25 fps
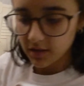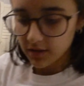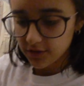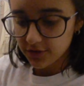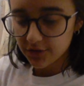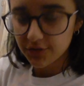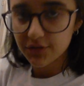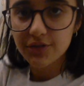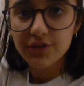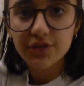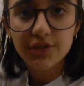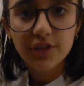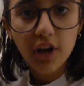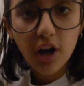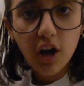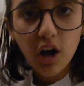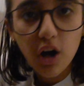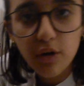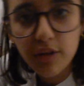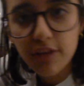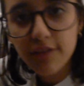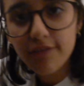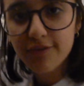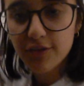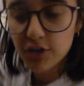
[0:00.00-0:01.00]

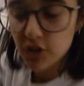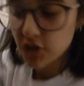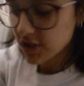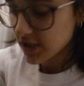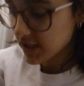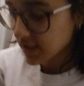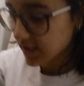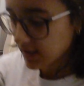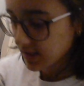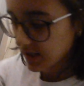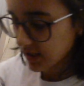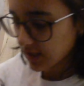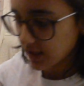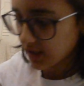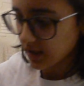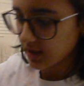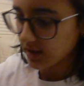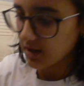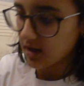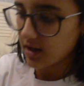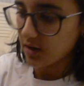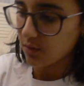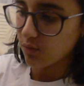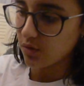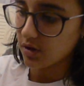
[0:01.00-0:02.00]
So the first thing
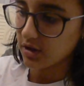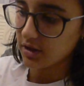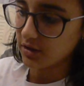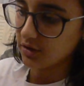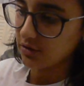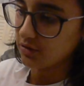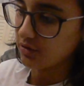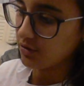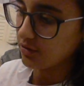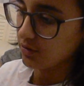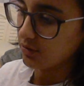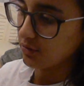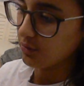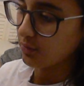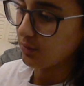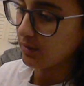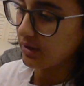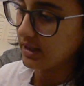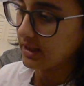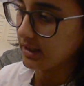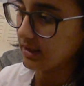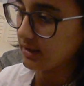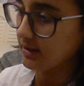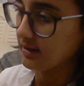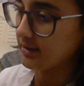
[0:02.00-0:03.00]
I want to do
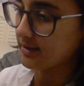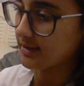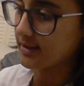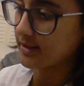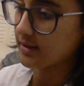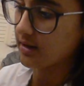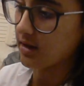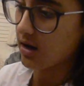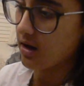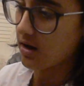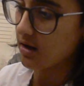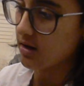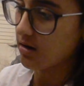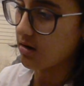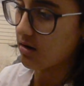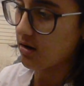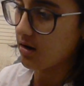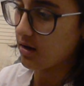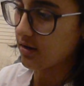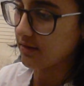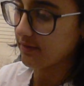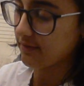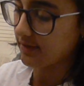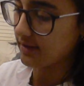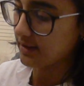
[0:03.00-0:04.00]
is cut
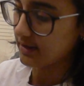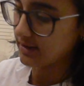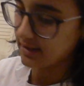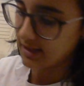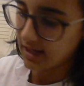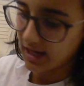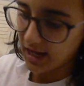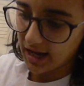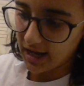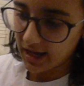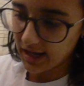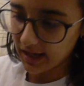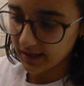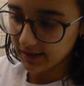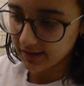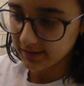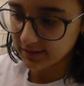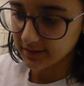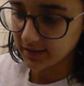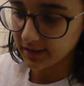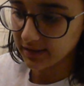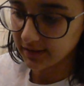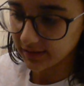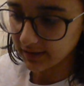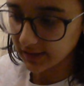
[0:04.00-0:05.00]
off the tags
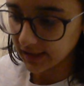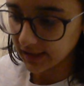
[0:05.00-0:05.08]
and the